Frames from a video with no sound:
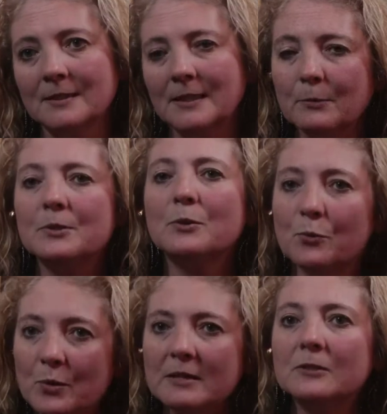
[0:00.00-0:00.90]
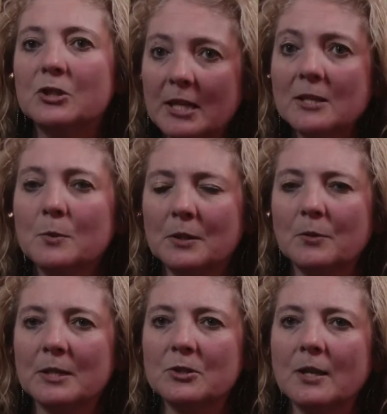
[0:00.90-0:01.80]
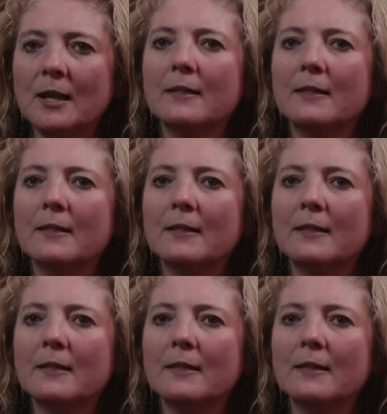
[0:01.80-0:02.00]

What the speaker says: It was a real, genuine question